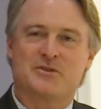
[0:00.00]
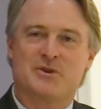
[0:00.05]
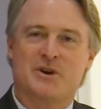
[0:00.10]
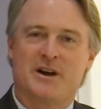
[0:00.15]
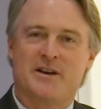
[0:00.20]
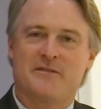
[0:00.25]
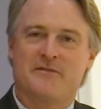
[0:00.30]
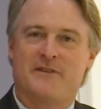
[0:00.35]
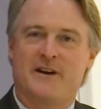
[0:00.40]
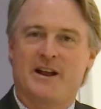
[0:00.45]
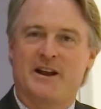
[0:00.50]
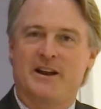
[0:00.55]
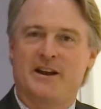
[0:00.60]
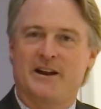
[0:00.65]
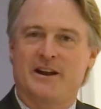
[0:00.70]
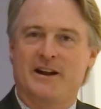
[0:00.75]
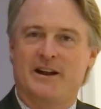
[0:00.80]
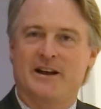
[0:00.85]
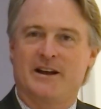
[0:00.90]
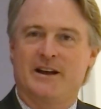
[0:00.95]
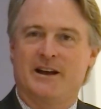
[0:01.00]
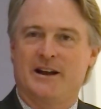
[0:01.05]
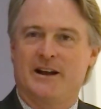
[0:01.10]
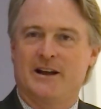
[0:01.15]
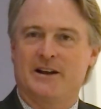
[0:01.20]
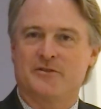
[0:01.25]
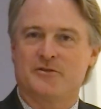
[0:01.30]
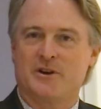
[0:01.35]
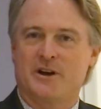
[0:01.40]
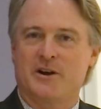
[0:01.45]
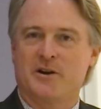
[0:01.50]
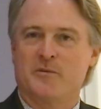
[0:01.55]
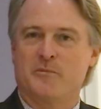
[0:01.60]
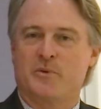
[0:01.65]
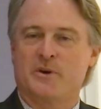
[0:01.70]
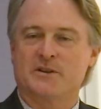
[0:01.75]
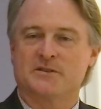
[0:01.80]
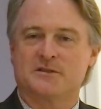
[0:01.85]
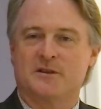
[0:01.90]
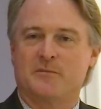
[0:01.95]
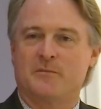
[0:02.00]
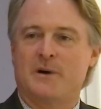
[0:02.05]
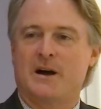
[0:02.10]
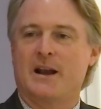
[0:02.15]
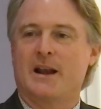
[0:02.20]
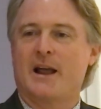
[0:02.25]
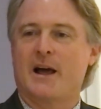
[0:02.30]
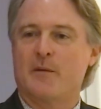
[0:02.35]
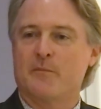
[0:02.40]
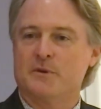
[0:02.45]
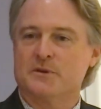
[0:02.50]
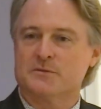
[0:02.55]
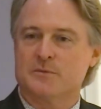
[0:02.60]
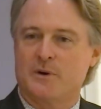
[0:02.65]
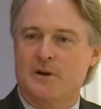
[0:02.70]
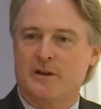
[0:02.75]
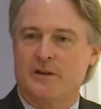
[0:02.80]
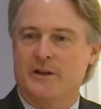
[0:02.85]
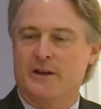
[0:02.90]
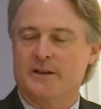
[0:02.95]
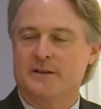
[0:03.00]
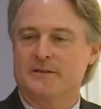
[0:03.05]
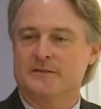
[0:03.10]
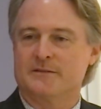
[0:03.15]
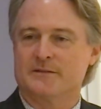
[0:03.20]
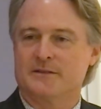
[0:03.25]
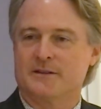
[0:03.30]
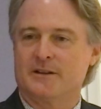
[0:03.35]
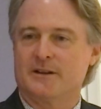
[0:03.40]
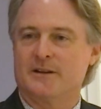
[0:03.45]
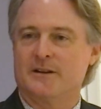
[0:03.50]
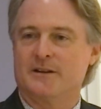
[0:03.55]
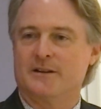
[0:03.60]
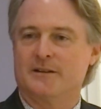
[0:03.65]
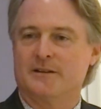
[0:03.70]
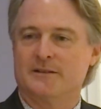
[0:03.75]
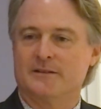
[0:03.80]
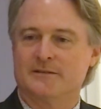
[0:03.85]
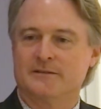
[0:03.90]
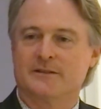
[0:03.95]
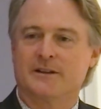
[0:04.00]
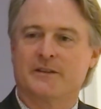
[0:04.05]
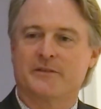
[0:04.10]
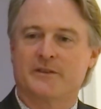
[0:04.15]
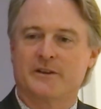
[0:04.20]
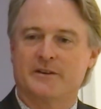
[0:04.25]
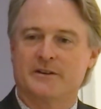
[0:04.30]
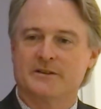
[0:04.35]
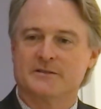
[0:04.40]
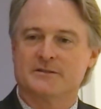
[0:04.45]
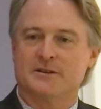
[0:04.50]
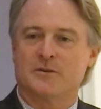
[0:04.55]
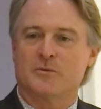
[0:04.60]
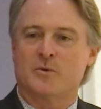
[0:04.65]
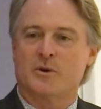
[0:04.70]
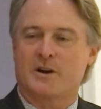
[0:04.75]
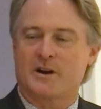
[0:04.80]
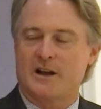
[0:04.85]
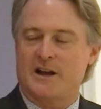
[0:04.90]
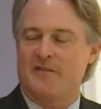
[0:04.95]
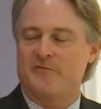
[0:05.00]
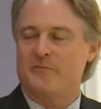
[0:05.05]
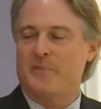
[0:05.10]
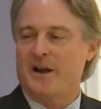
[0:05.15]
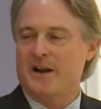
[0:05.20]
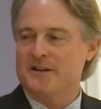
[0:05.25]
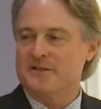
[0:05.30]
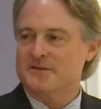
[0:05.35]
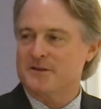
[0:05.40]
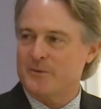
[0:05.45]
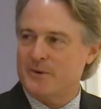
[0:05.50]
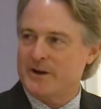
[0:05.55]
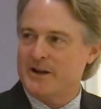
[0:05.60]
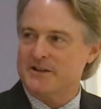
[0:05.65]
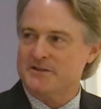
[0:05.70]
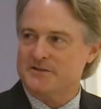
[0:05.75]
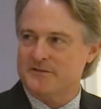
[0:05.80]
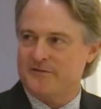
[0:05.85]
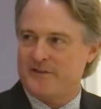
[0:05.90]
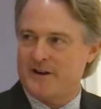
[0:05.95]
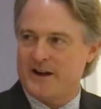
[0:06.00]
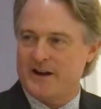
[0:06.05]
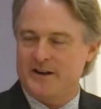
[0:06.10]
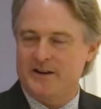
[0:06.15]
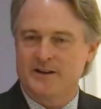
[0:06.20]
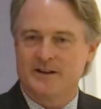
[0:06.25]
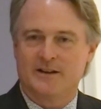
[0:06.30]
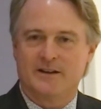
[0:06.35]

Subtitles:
try to find it, and I try to impress on my lab as well that there is a work-life balance that one has to find,